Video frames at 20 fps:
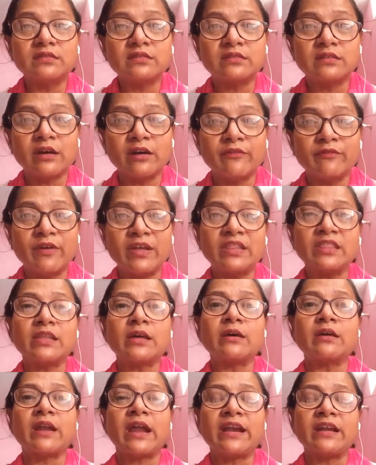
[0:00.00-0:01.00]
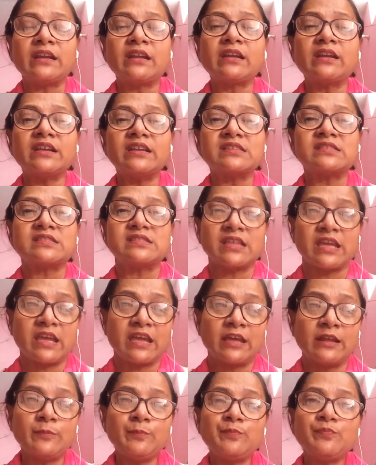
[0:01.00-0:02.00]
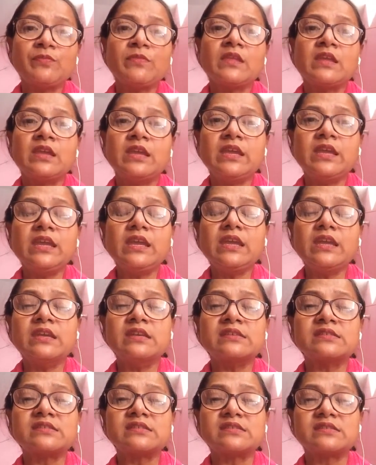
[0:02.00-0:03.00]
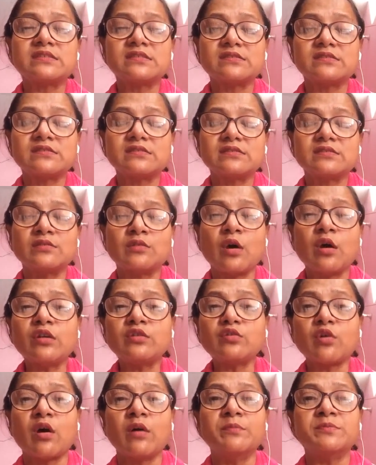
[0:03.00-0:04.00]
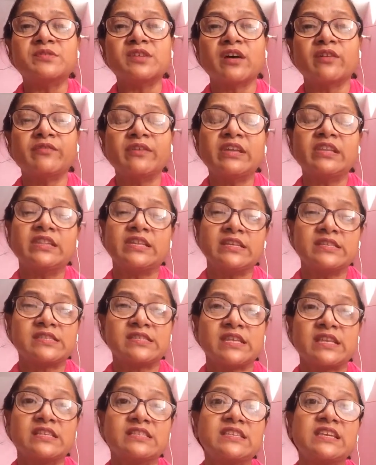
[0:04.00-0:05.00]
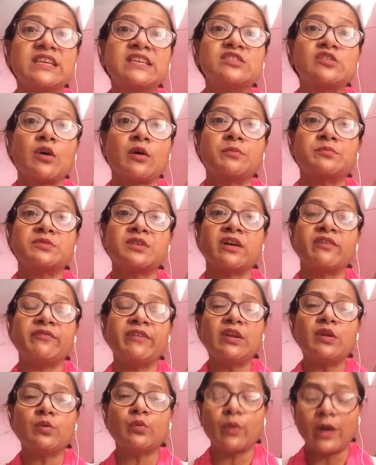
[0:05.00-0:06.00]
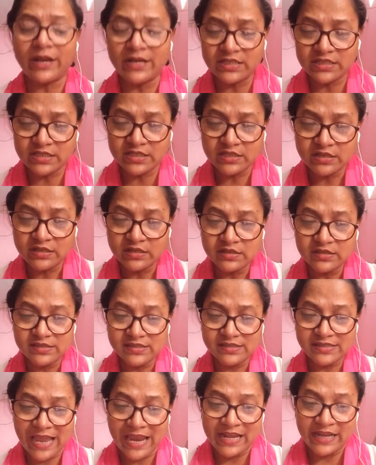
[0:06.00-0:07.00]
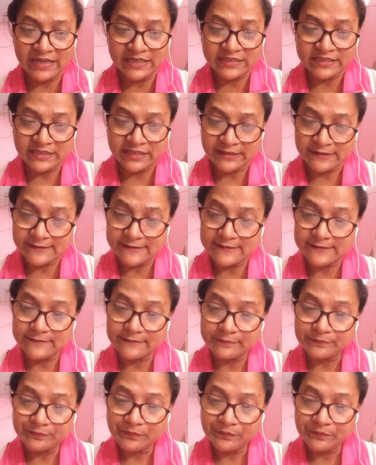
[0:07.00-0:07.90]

when the writer is there, he is not observing these things. He is observing quite silentness.